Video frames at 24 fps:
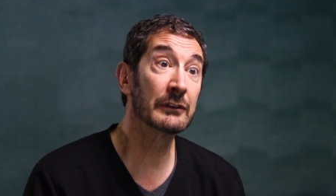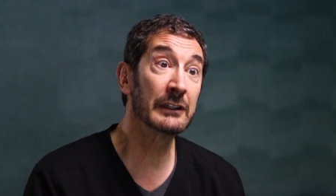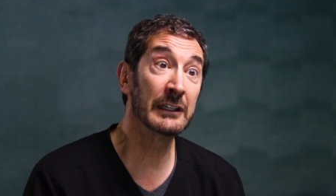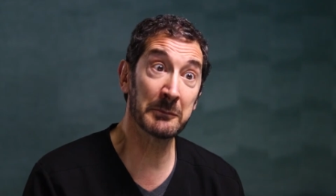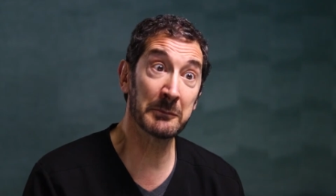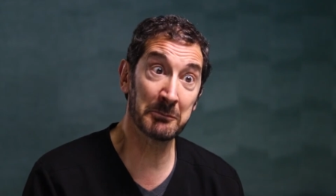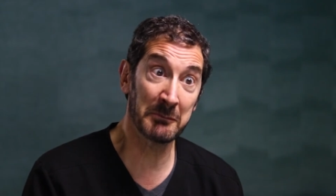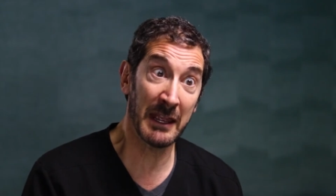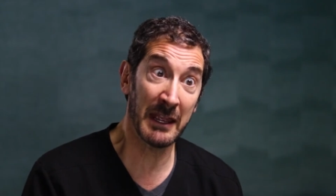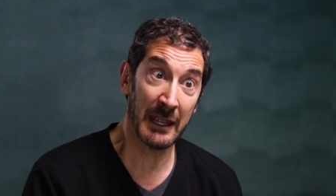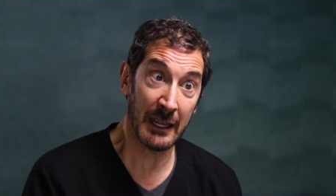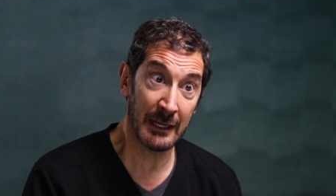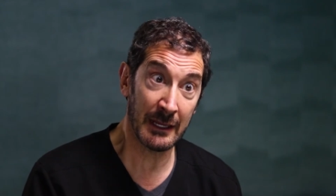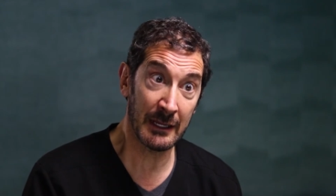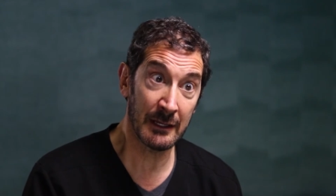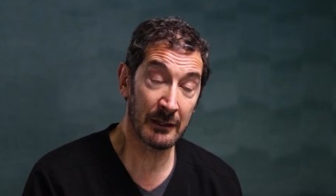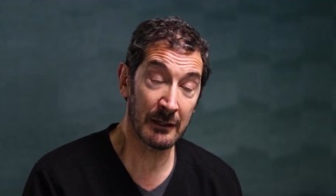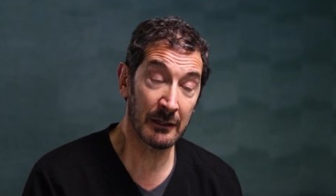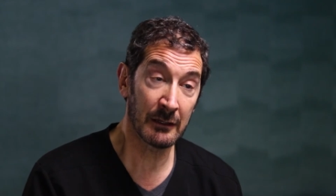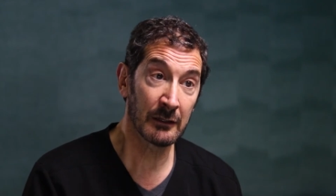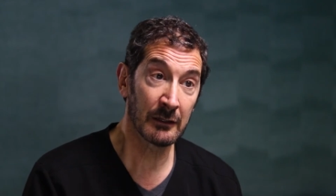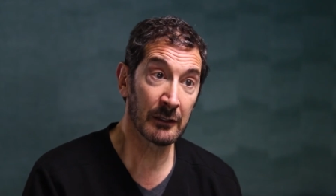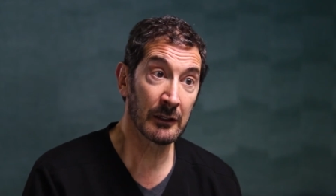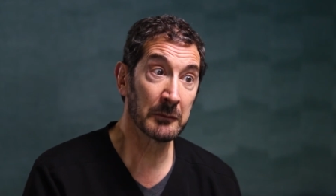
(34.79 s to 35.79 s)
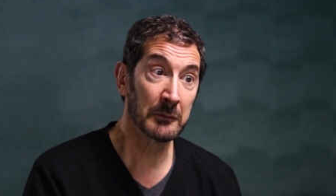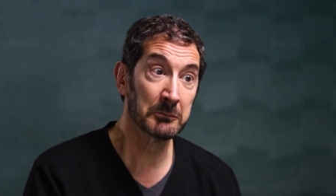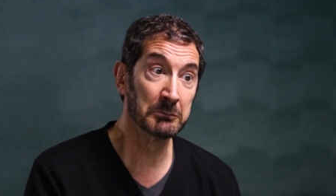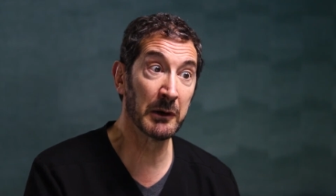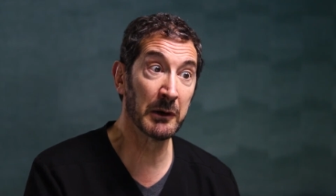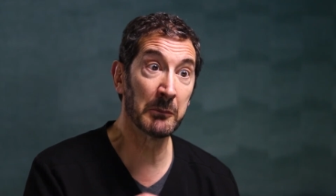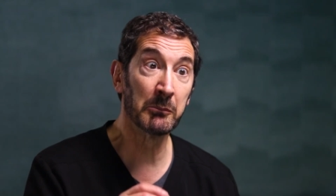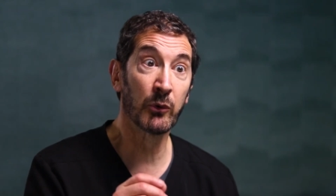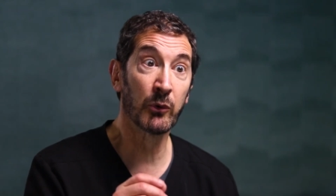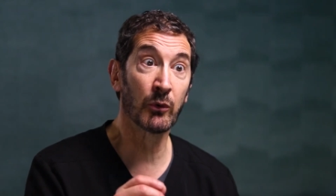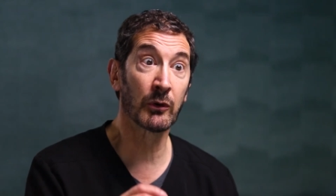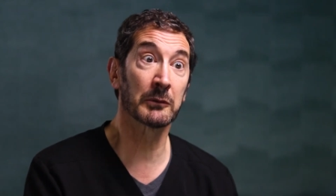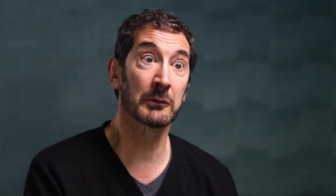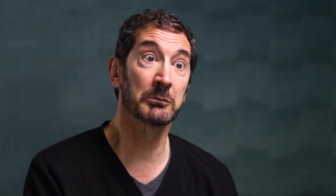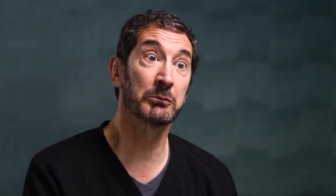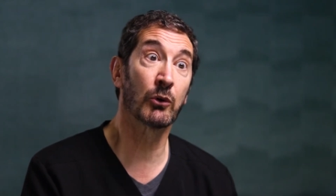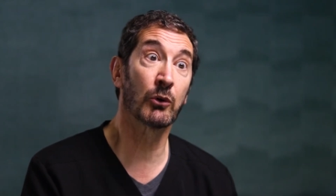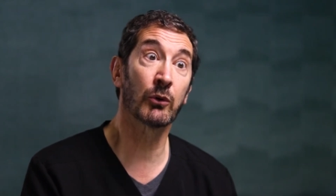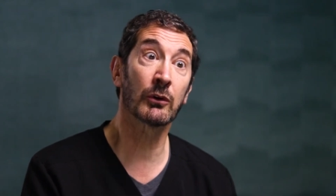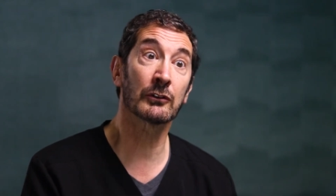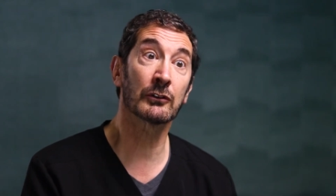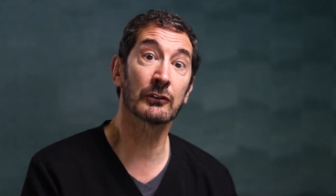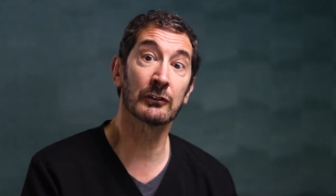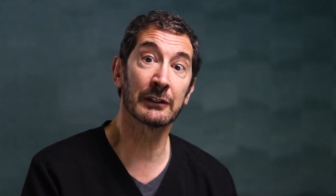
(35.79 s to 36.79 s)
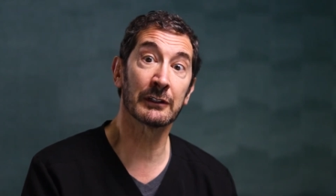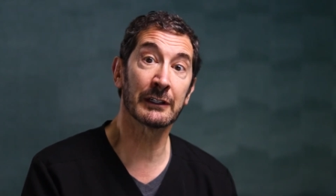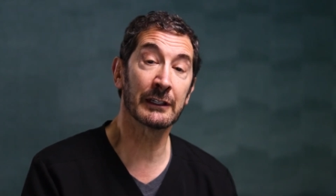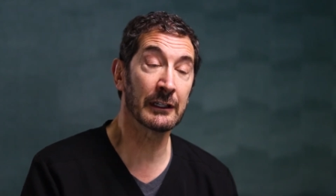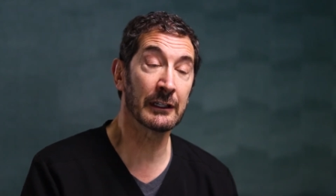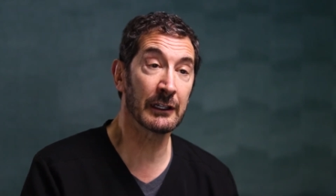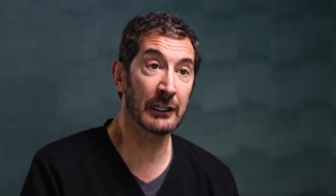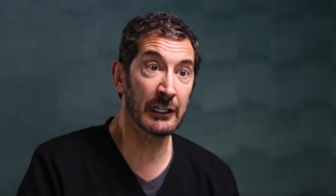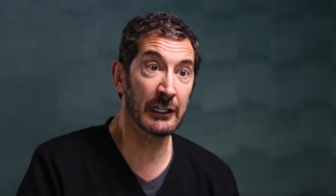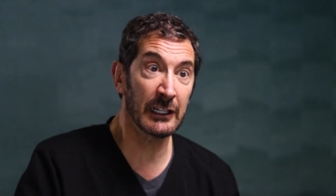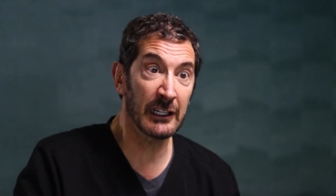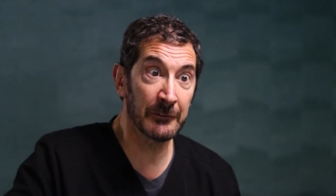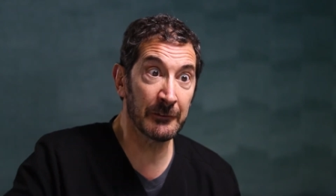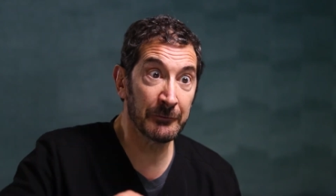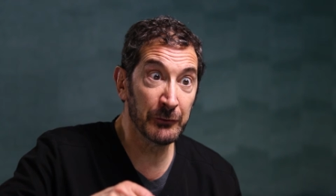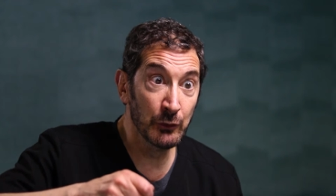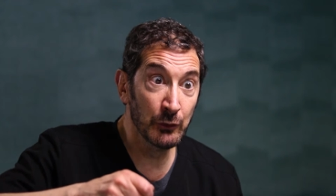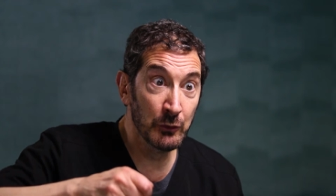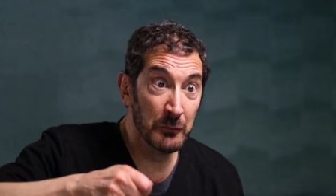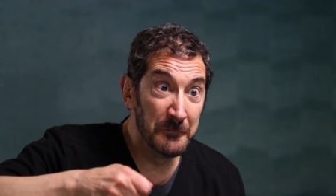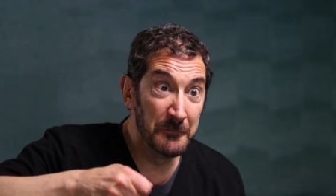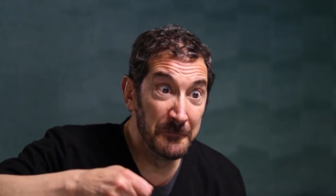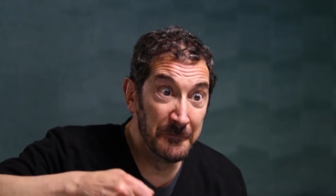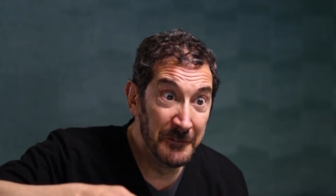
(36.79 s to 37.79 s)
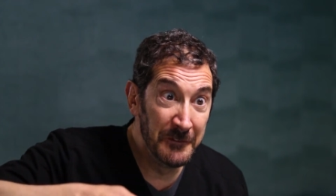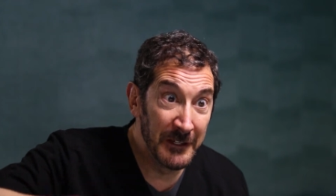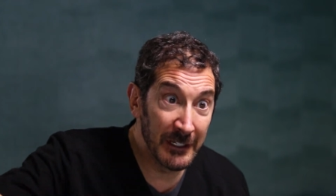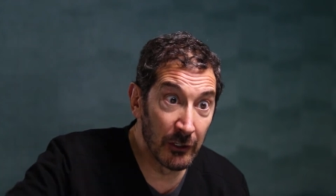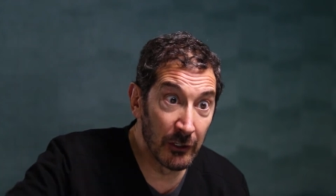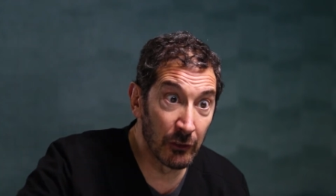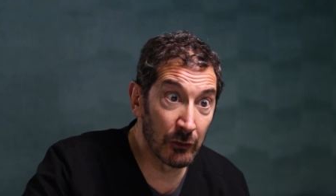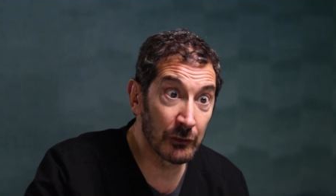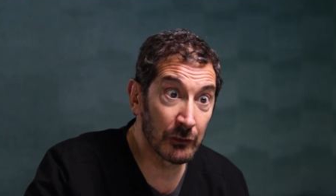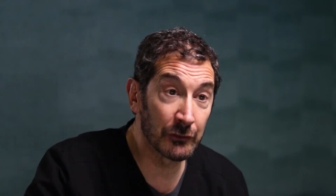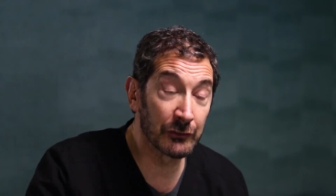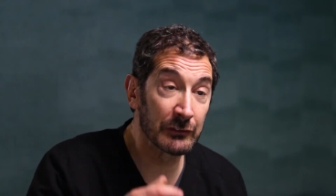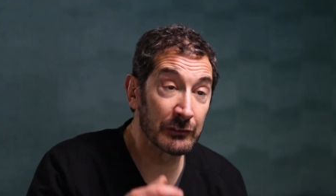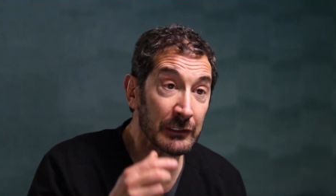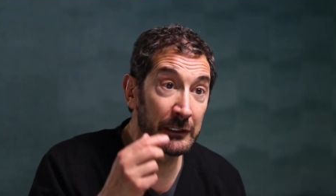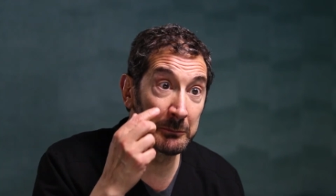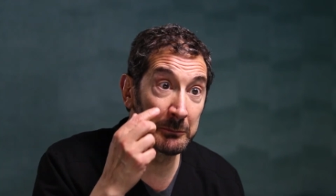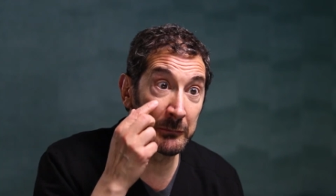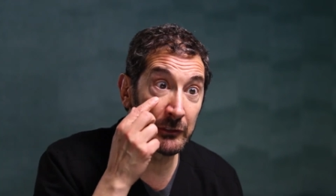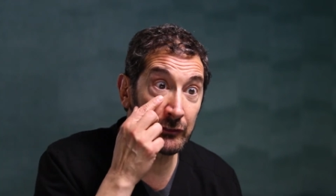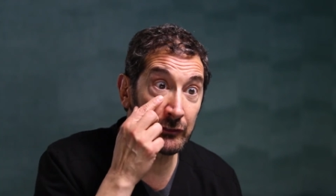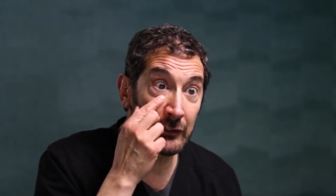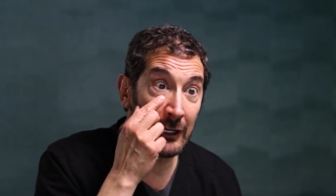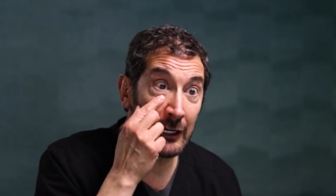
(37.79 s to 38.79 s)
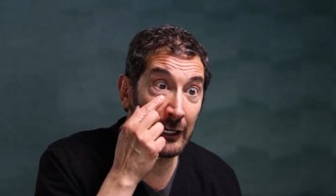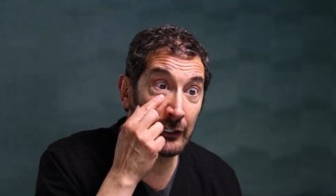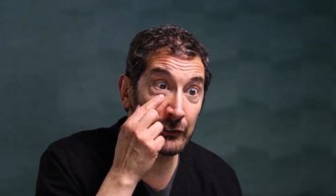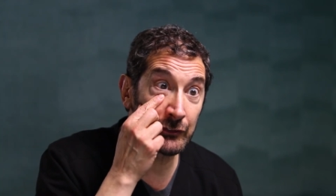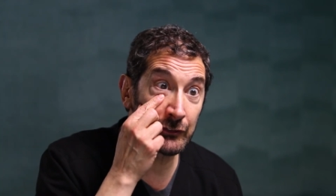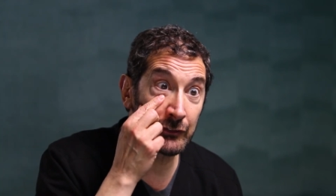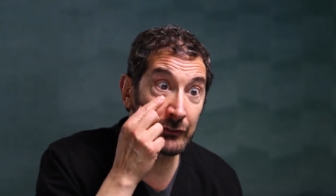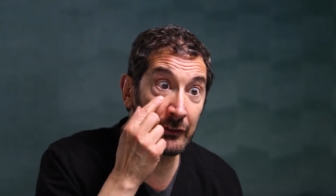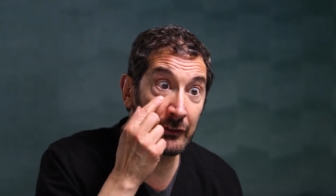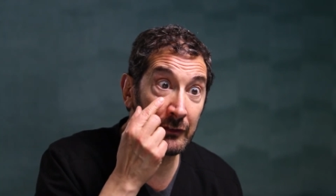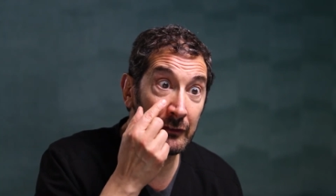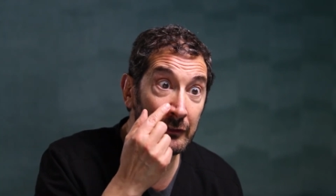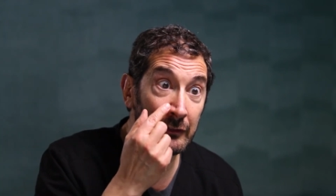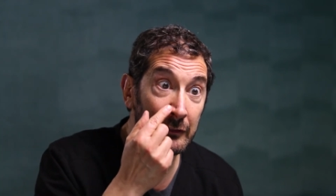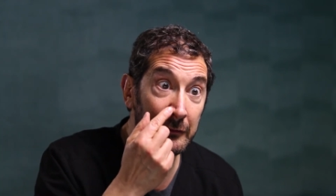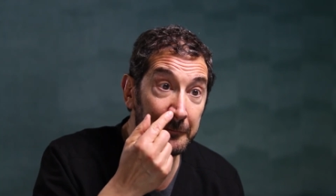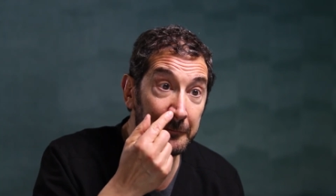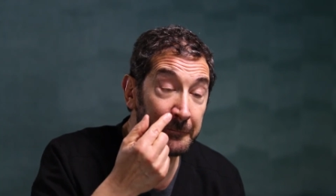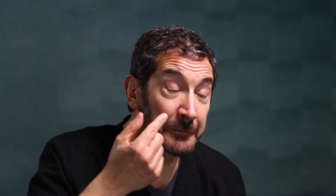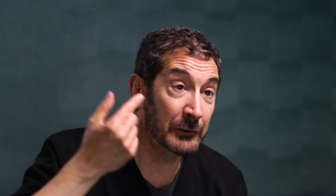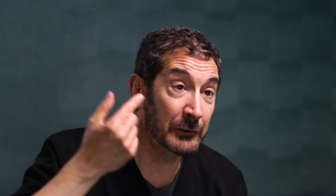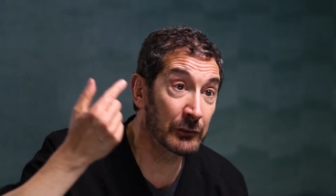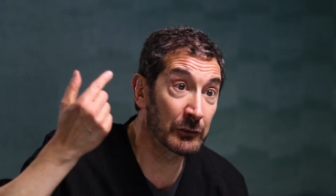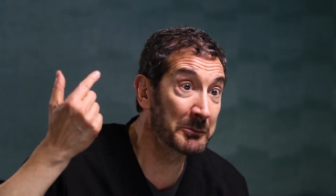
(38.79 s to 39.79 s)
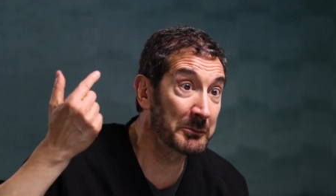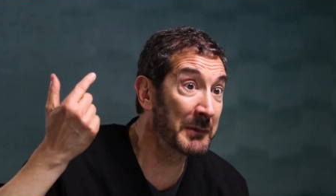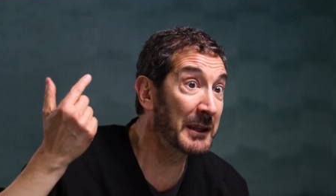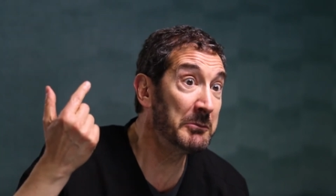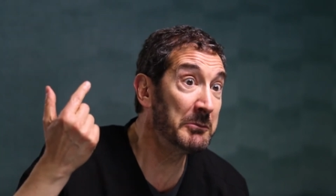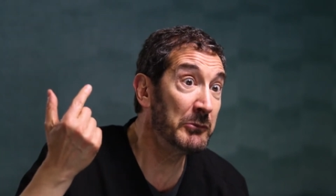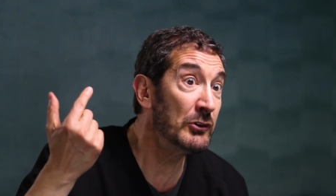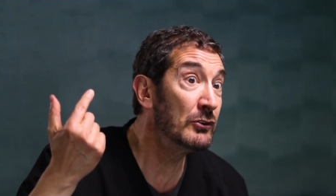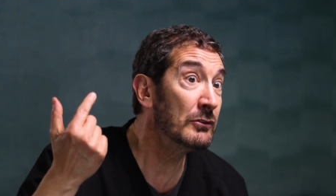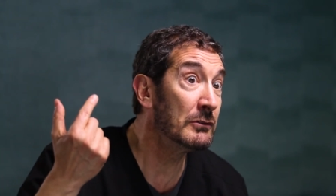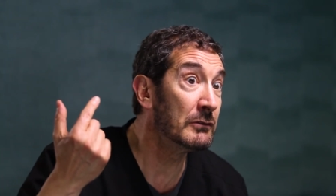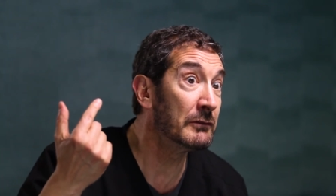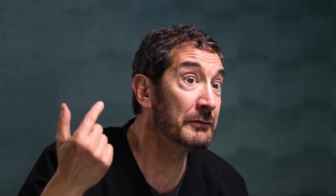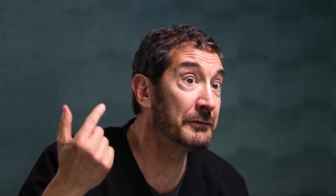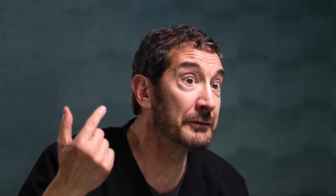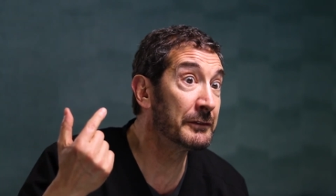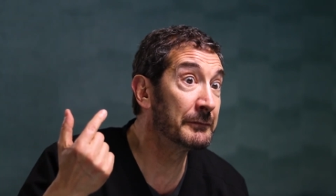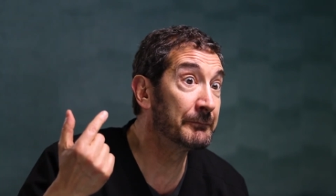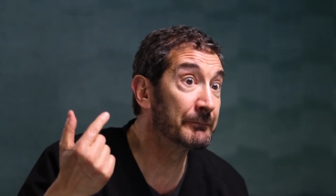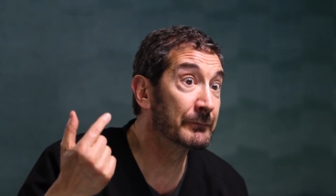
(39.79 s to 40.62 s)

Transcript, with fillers: It may, but more importantly, if you vigorously massage, the filler may move.